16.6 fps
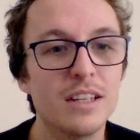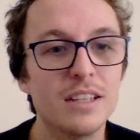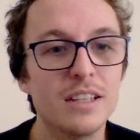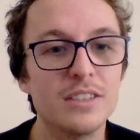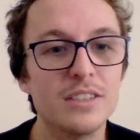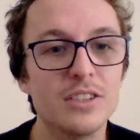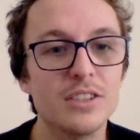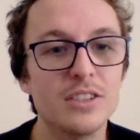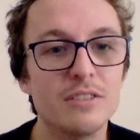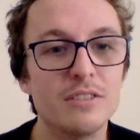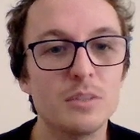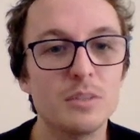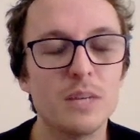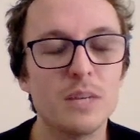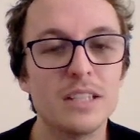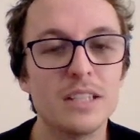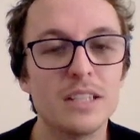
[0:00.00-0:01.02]
surface
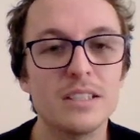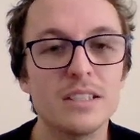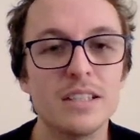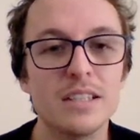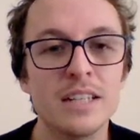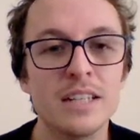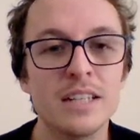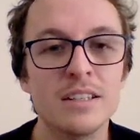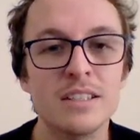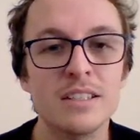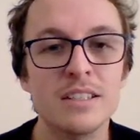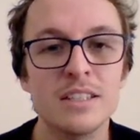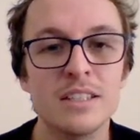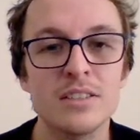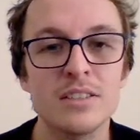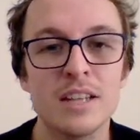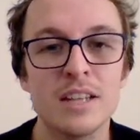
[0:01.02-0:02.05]
practice. Any ideas
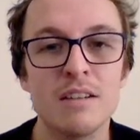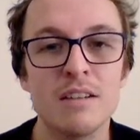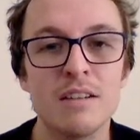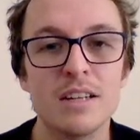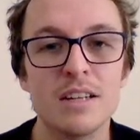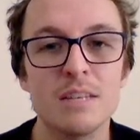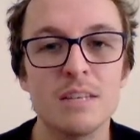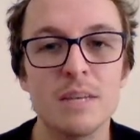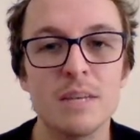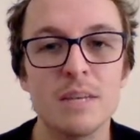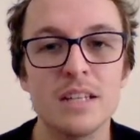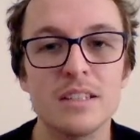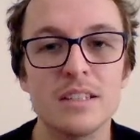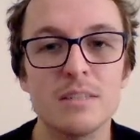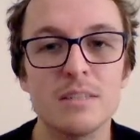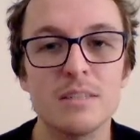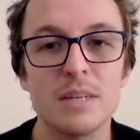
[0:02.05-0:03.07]
on how I can make
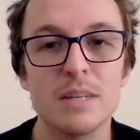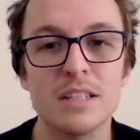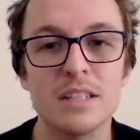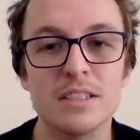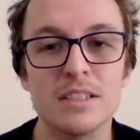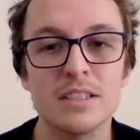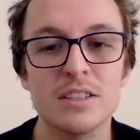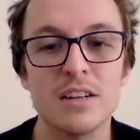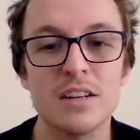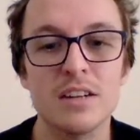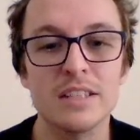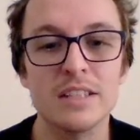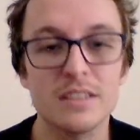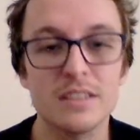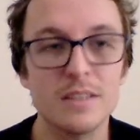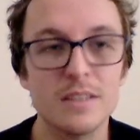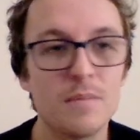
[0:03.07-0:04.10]
better
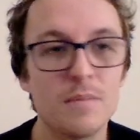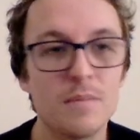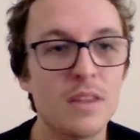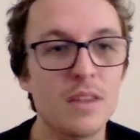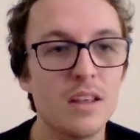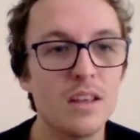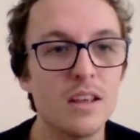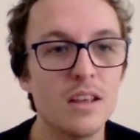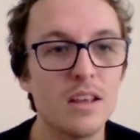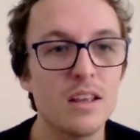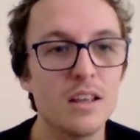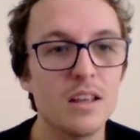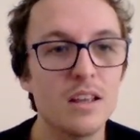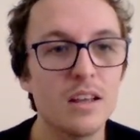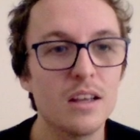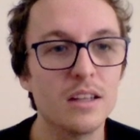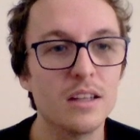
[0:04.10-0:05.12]
designs?
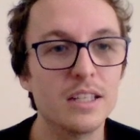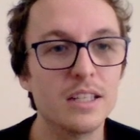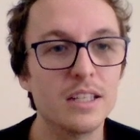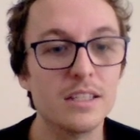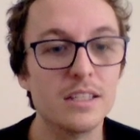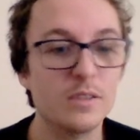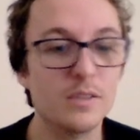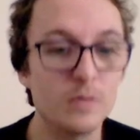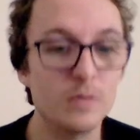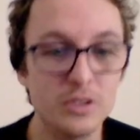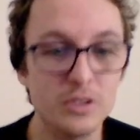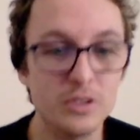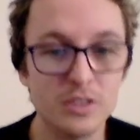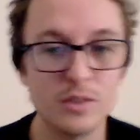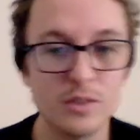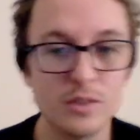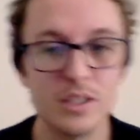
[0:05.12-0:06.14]
Okay, so if we're just
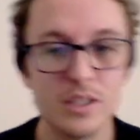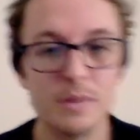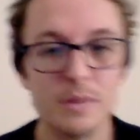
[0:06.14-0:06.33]
talking about